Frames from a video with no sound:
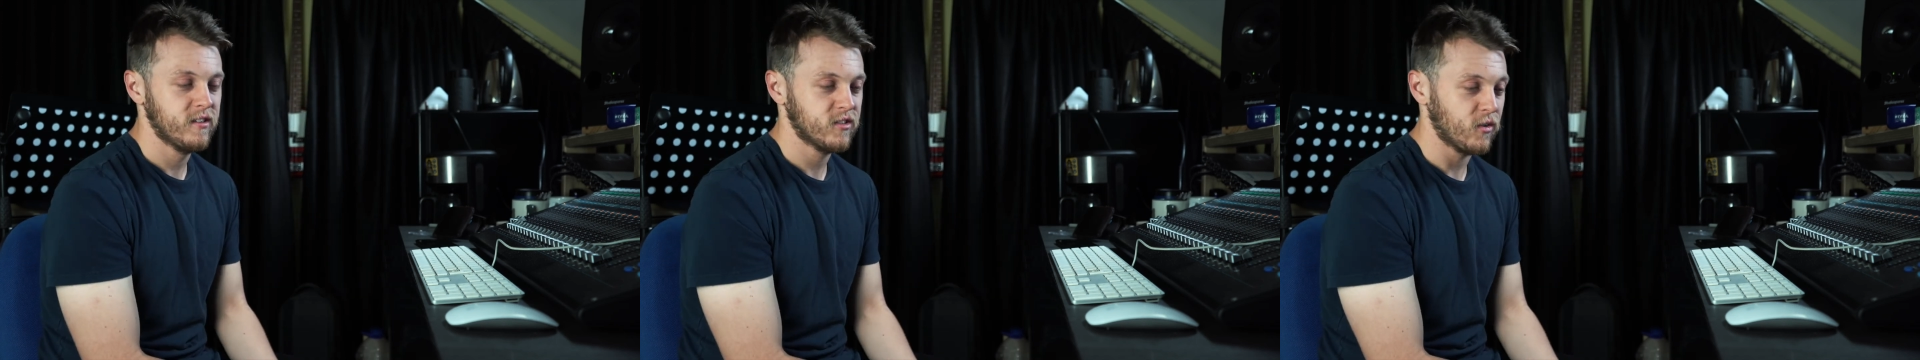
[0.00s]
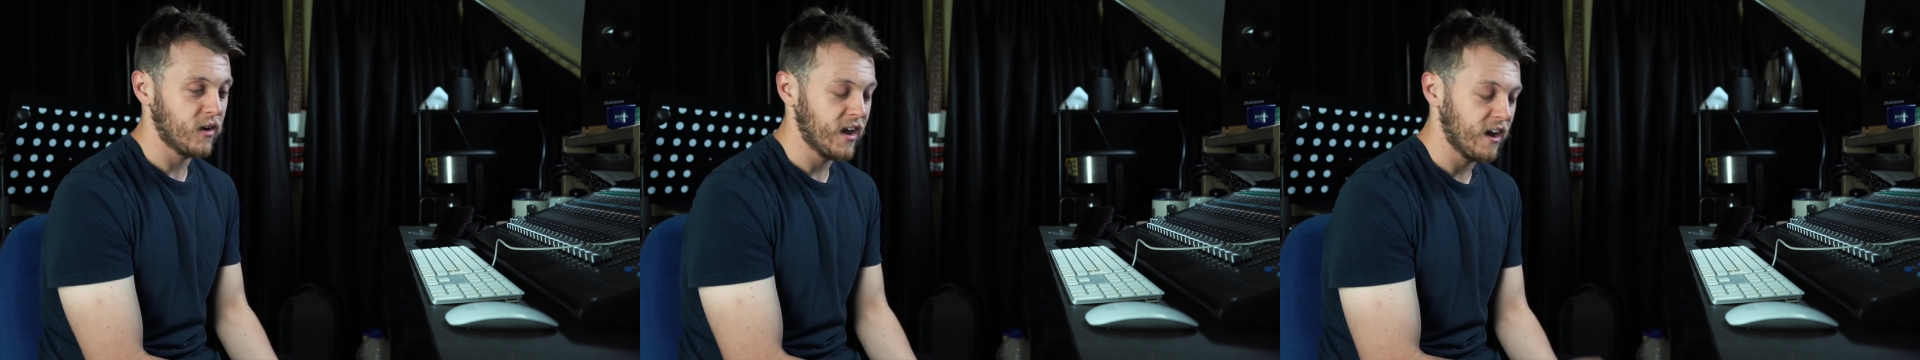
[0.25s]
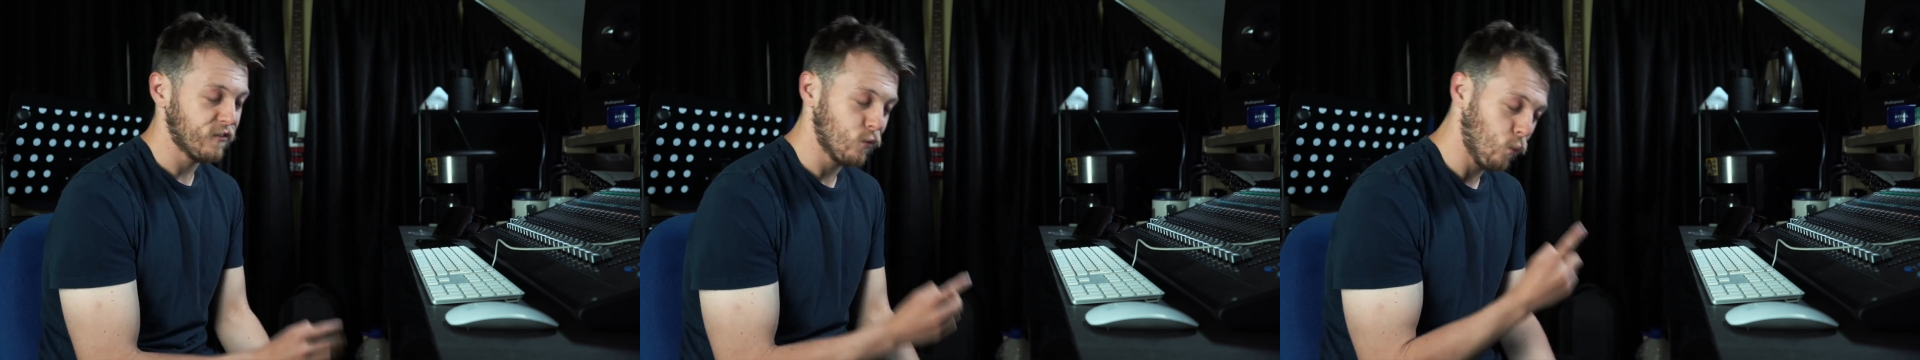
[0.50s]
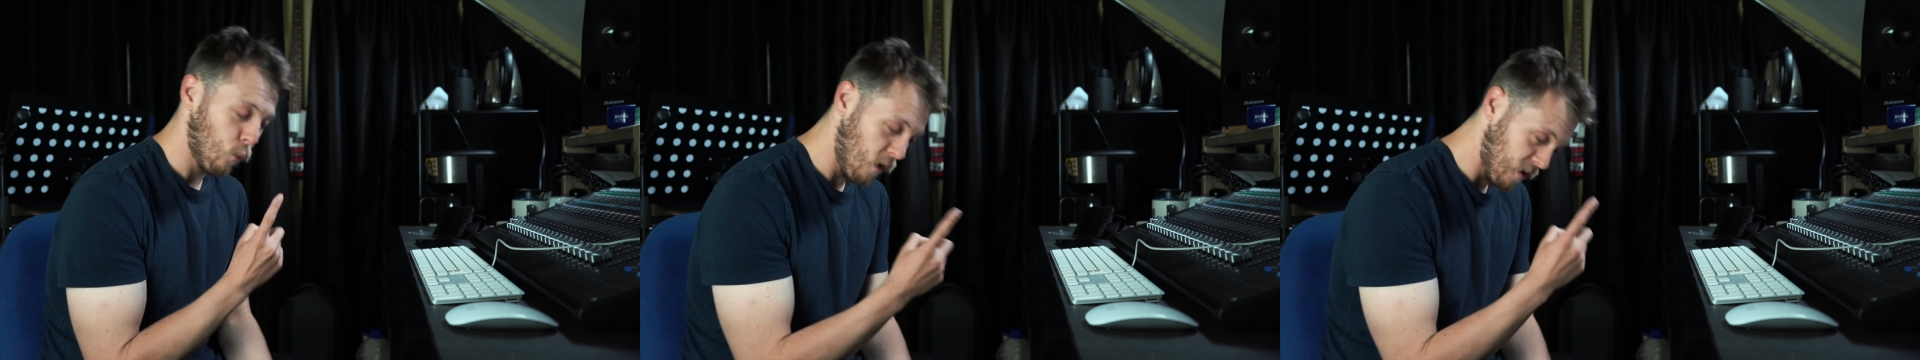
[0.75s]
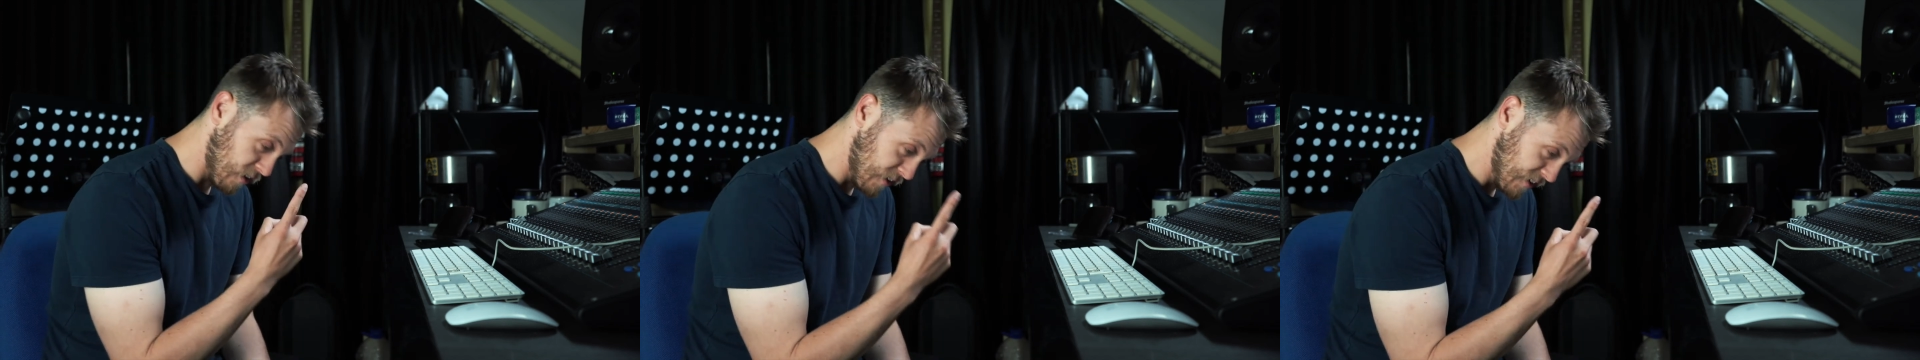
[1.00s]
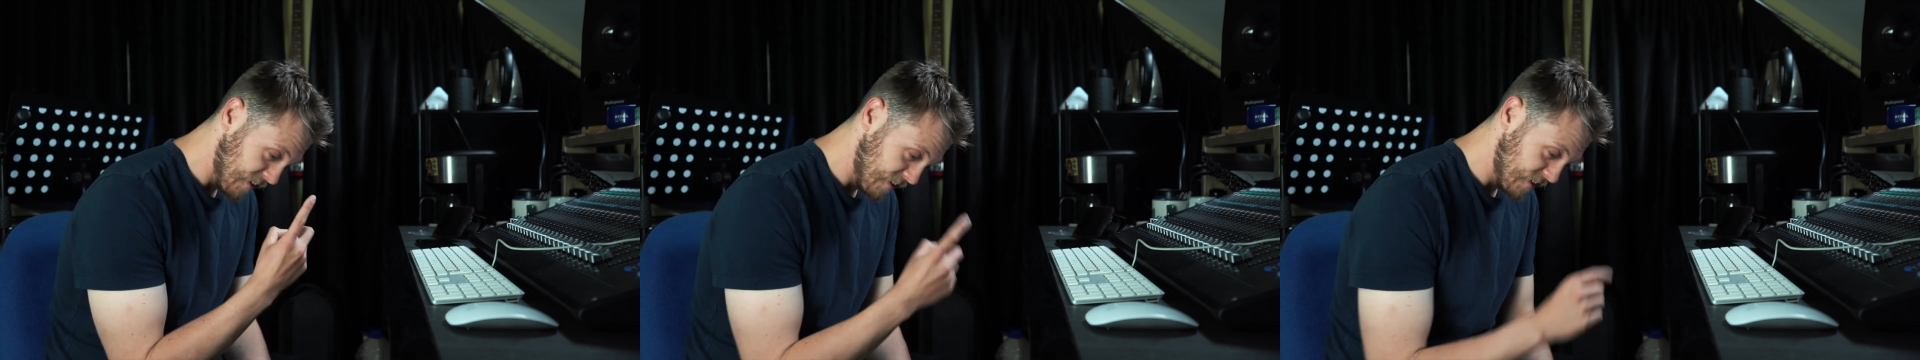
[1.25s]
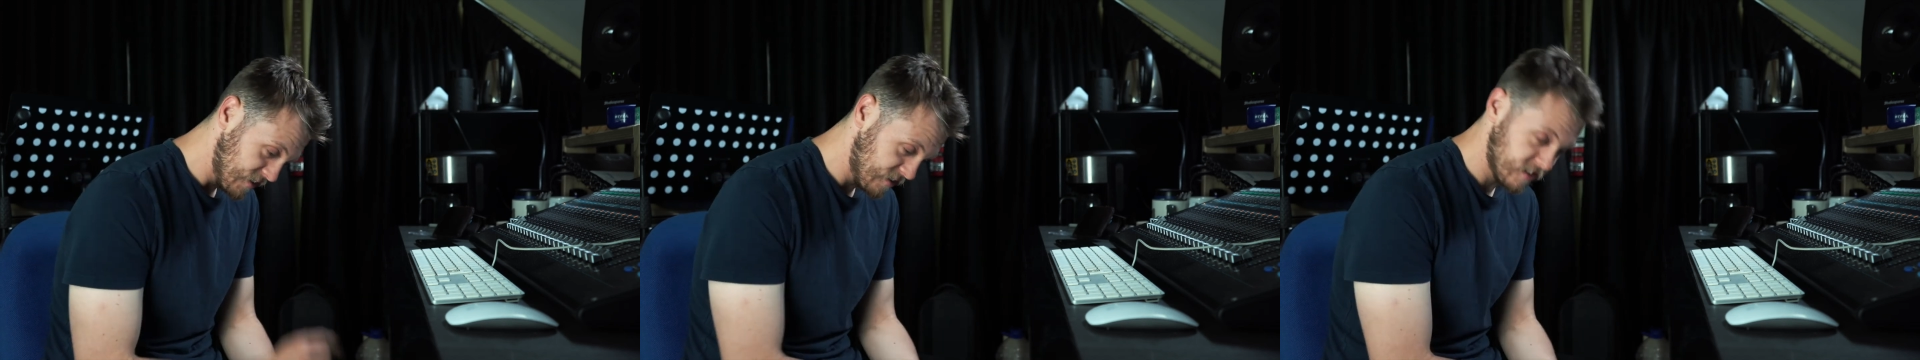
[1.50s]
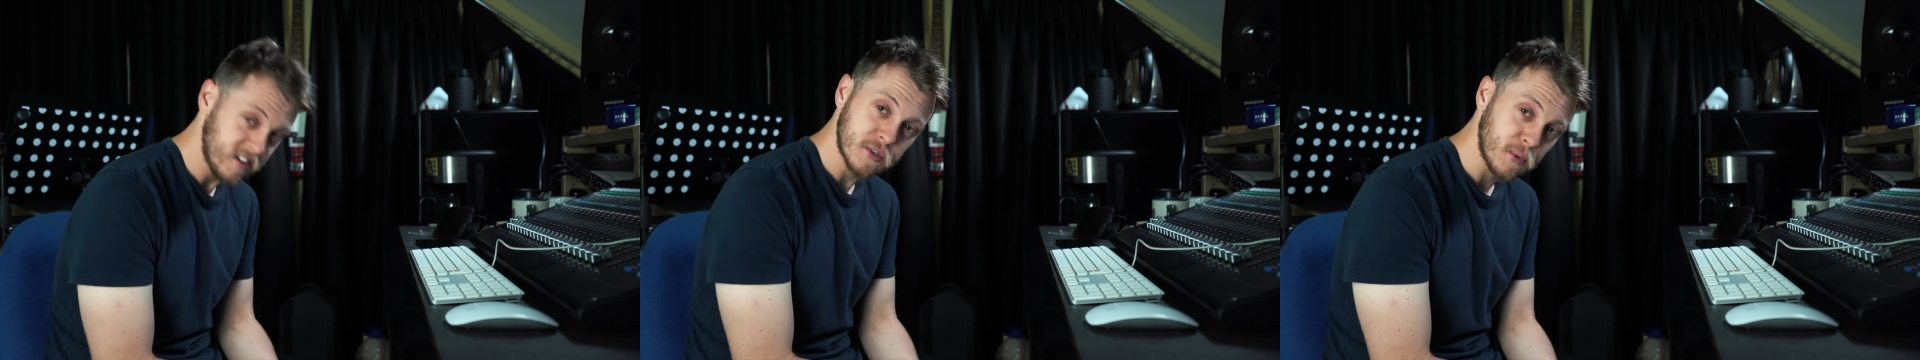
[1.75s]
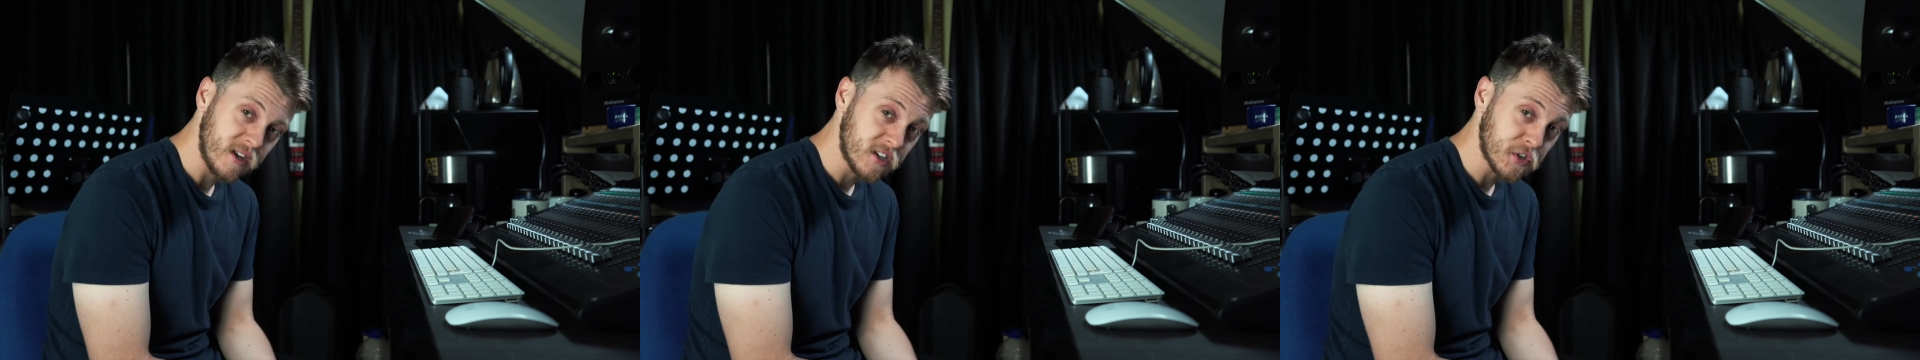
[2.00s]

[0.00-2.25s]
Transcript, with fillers: So I have one six week